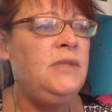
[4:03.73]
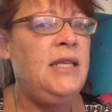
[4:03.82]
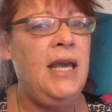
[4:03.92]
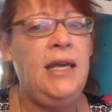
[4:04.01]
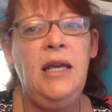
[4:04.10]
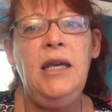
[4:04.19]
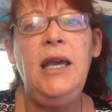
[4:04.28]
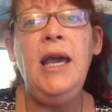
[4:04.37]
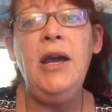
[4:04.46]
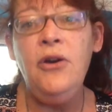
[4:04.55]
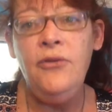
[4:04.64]
taking
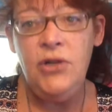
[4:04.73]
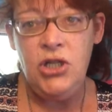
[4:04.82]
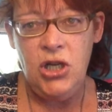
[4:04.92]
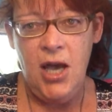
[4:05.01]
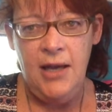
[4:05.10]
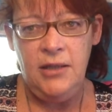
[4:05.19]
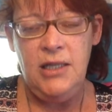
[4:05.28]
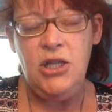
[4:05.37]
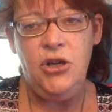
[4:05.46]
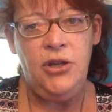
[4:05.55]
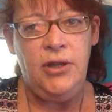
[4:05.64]
care of a child
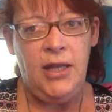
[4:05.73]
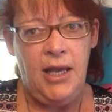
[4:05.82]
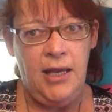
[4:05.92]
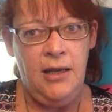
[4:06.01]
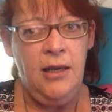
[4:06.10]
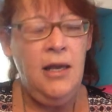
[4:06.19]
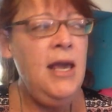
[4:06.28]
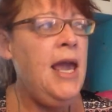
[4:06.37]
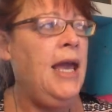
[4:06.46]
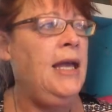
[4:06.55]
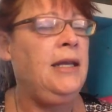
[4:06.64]
is a good thing,
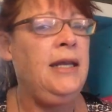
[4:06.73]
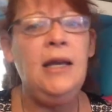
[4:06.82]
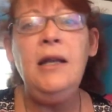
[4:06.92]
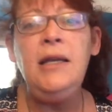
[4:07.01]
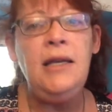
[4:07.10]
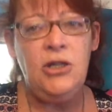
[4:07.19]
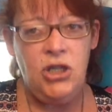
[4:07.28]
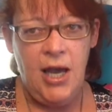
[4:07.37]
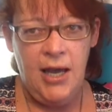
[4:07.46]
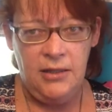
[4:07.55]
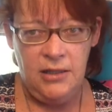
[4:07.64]
and killing a
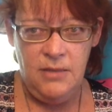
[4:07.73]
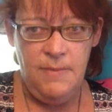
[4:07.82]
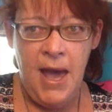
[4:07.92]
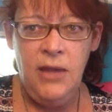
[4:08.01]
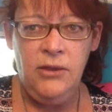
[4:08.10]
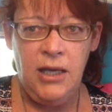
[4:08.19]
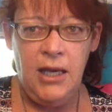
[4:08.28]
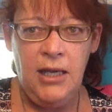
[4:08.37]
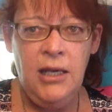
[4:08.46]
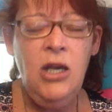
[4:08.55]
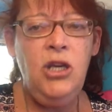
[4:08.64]
child is a bad
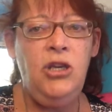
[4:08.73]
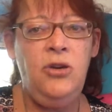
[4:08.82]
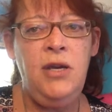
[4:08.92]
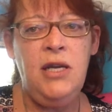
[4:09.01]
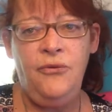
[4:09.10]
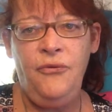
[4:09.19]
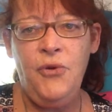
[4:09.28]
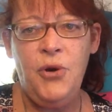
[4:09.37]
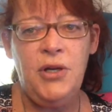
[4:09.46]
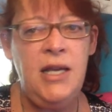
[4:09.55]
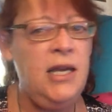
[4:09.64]
thing, you get to
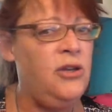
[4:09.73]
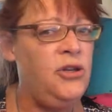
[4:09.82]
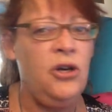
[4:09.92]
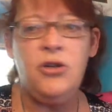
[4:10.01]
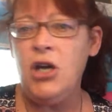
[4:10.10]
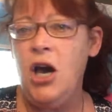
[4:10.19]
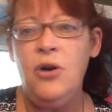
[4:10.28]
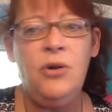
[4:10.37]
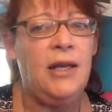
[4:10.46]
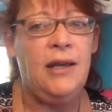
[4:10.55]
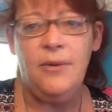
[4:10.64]
4D and you're
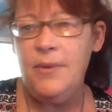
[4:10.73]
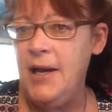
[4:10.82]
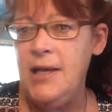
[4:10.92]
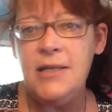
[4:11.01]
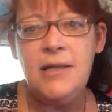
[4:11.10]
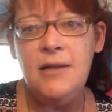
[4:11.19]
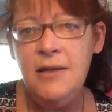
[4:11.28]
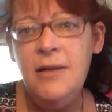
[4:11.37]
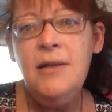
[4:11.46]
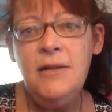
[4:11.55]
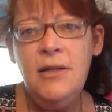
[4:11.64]
totally at risk.
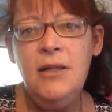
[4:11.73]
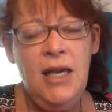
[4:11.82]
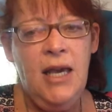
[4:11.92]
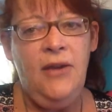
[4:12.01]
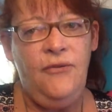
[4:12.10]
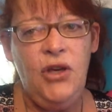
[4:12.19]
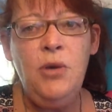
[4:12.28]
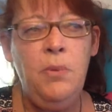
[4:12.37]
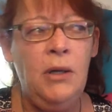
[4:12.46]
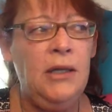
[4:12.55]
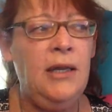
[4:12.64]
If you
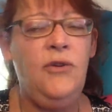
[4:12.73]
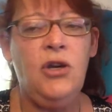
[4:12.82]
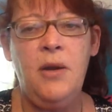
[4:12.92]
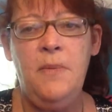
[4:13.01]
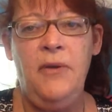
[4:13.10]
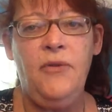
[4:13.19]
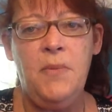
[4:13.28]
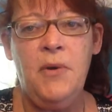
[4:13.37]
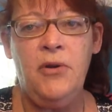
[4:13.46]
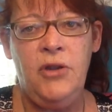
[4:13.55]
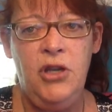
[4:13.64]
believe you're coming from
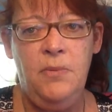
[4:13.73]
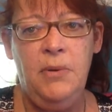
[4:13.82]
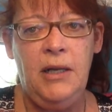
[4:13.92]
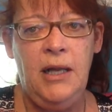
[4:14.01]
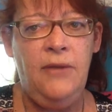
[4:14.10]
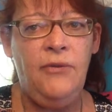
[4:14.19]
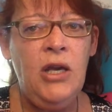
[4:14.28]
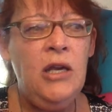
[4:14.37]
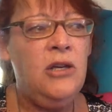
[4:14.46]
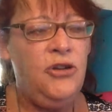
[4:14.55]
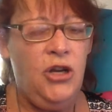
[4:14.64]
Earth and you believe,
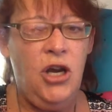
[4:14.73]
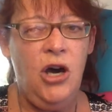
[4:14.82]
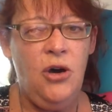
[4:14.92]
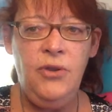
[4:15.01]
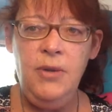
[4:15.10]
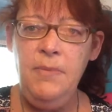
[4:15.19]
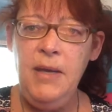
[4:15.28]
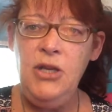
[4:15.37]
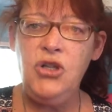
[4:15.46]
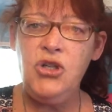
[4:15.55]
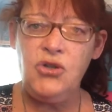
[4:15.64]
no, that
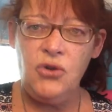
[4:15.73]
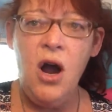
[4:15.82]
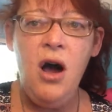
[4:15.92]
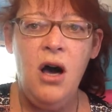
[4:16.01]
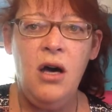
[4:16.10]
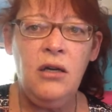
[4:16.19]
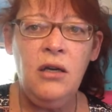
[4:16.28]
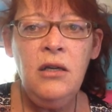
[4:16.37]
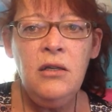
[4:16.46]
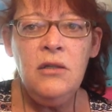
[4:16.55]
being strong